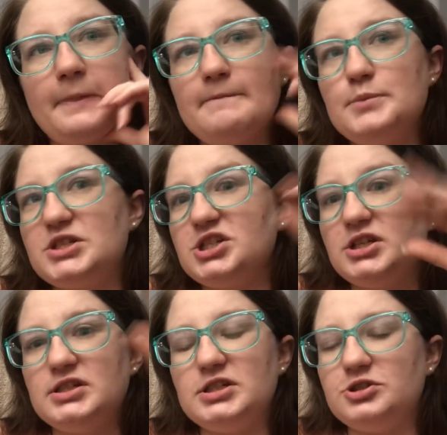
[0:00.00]
But she
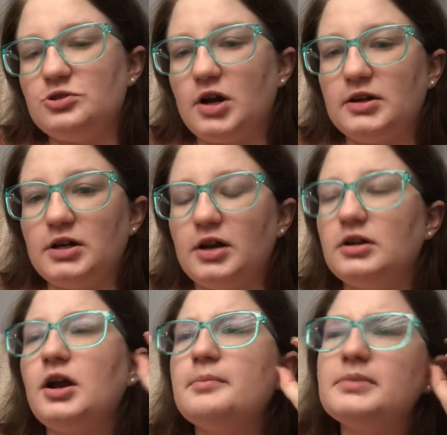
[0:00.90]
continued on and on
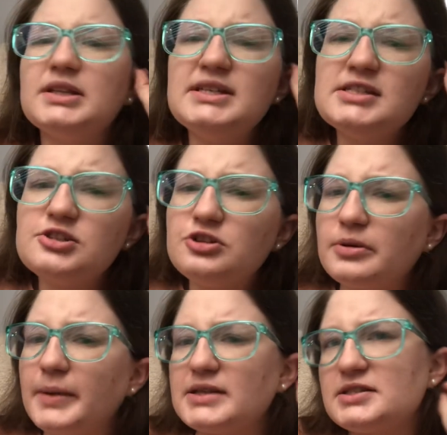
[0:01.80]
and on. Please do your
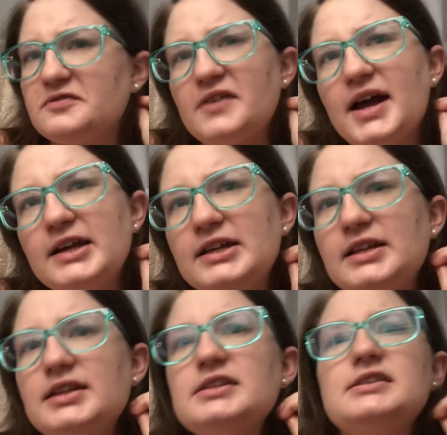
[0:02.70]
best to find
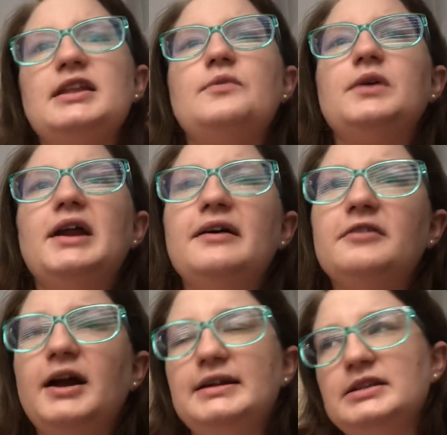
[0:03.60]
it. This and that, whatever.
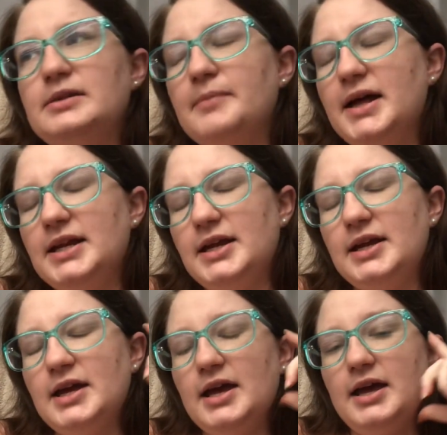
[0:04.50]
I need the money.
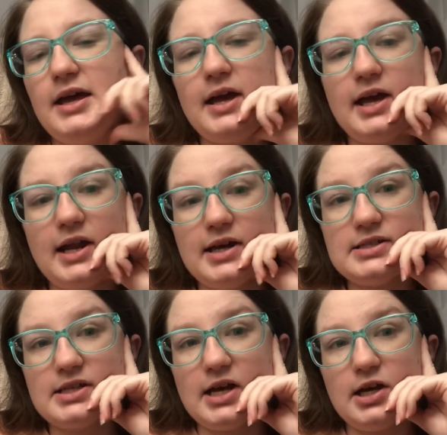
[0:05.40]
And I
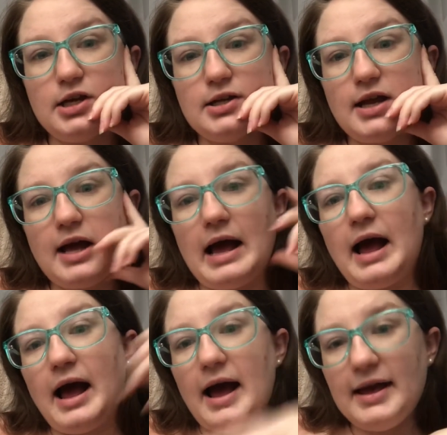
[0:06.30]
said,
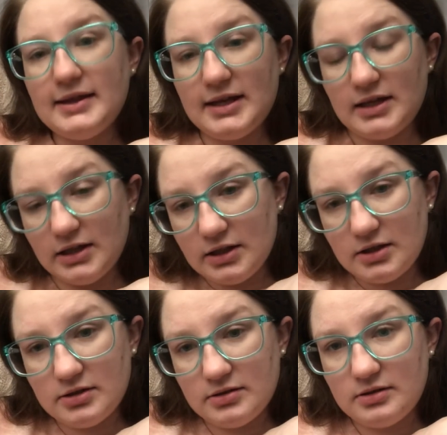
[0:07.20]
I think
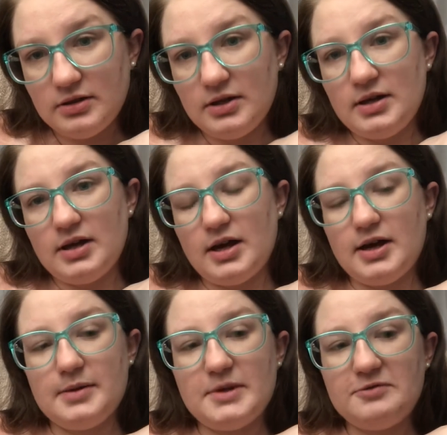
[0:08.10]

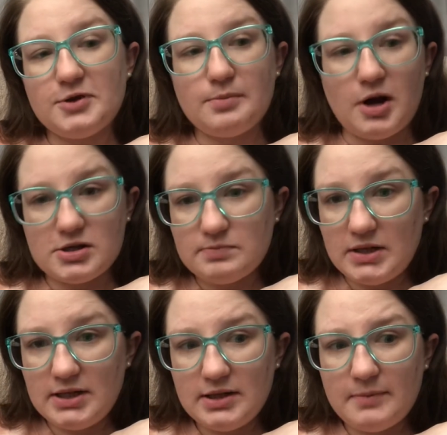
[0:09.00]
if your boss put
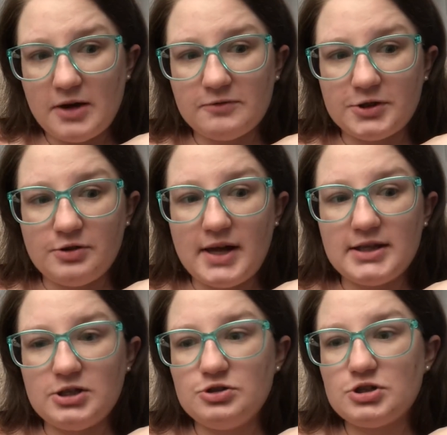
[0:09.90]
it in the mail for you, I
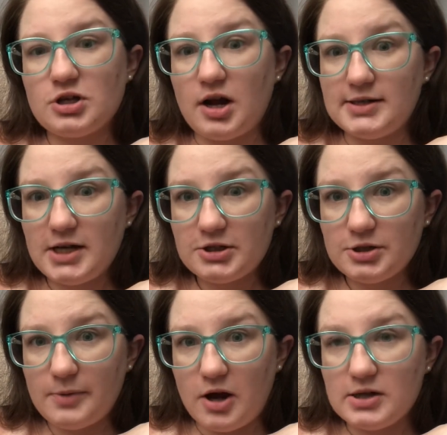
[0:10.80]
think you should contact your
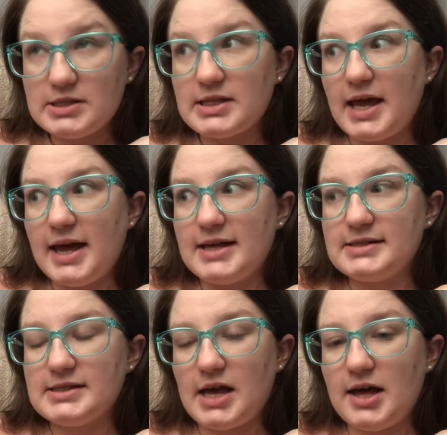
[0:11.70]
boss
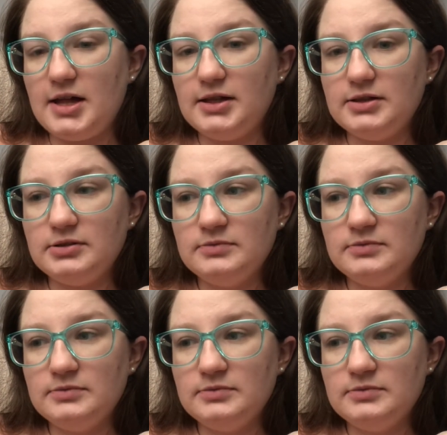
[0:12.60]
and tell